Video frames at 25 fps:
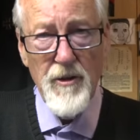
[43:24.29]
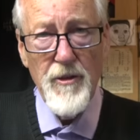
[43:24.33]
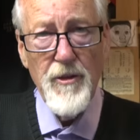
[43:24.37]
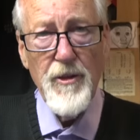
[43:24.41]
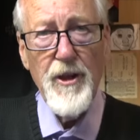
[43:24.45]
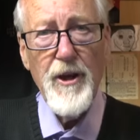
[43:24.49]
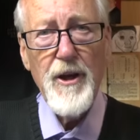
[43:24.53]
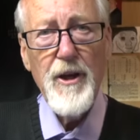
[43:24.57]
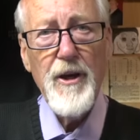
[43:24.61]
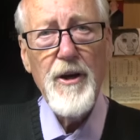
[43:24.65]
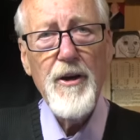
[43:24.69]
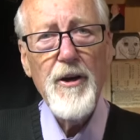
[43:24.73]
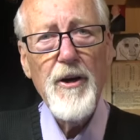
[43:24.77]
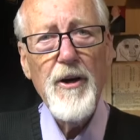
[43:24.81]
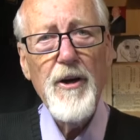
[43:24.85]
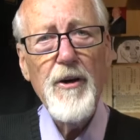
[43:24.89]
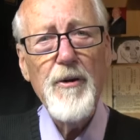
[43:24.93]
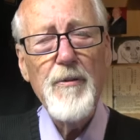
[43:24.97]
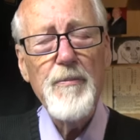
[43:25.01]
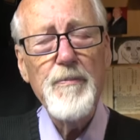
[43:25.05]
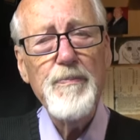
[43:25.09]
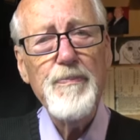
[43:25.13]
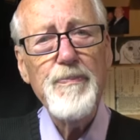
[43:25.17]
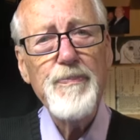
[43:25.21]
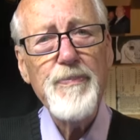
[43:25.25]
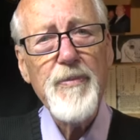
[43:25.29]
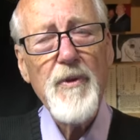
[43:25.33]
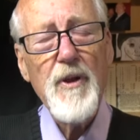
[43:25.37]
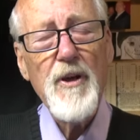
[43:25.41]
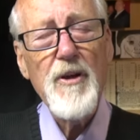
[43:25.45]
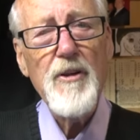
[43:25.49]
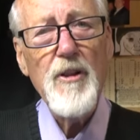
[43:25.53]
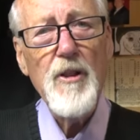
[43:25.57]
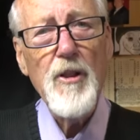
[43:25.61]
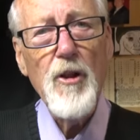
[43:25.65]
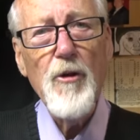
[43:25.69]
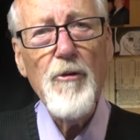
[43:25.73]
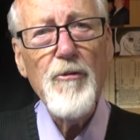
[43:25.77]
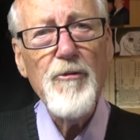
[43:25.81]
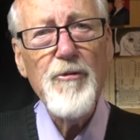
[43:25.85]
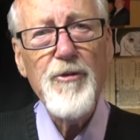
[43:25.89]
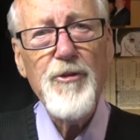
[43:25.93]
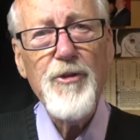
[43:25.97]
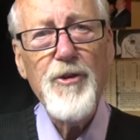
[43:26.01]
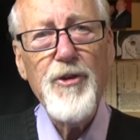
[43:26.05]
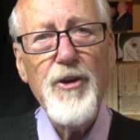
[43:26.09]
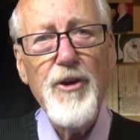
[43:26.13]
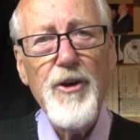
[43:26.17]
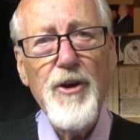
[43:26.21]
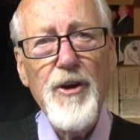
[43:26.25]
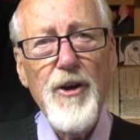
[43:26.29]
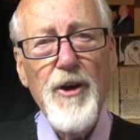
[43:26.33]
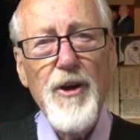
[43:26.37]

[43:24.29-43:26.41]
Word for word: the um, Luft